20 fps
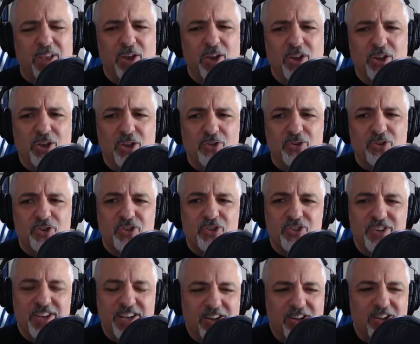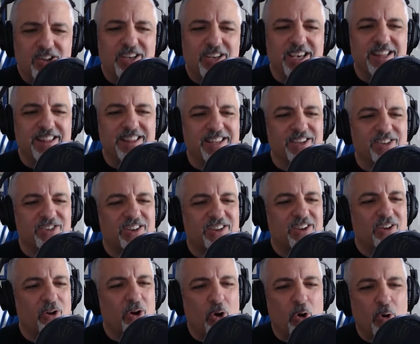You still get this
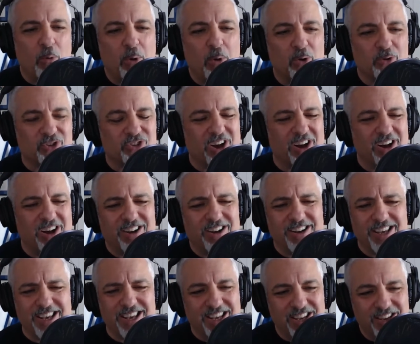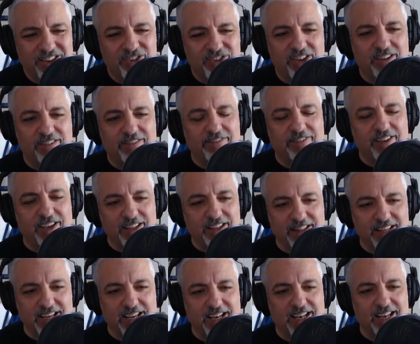almost uneasy
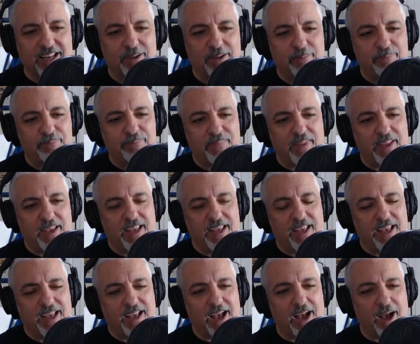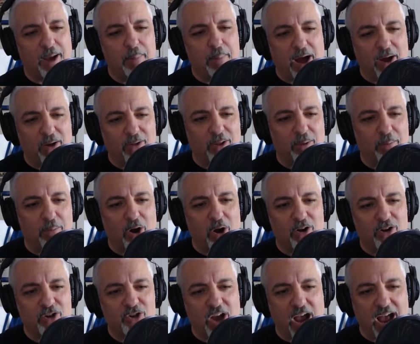feeling about Lamar
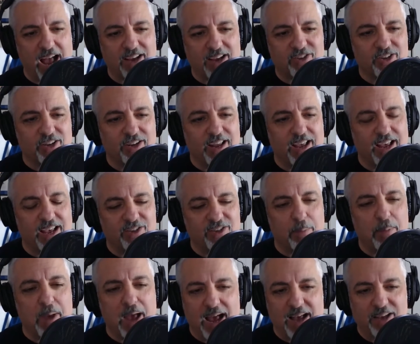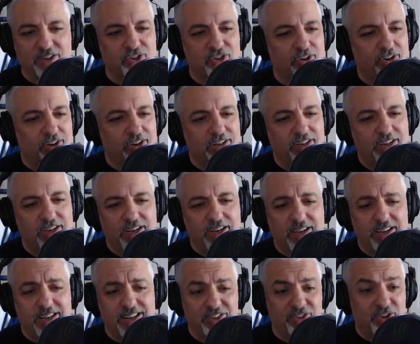Jackson as a passer.
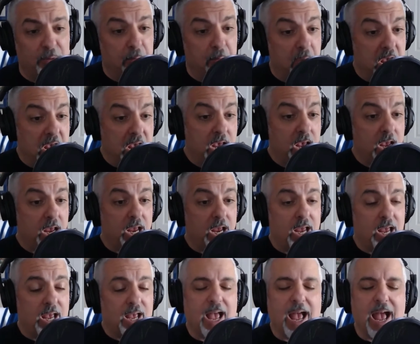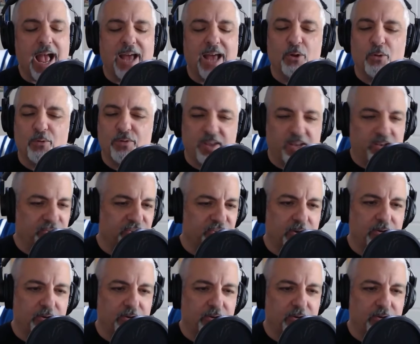Is it me? I don't think so.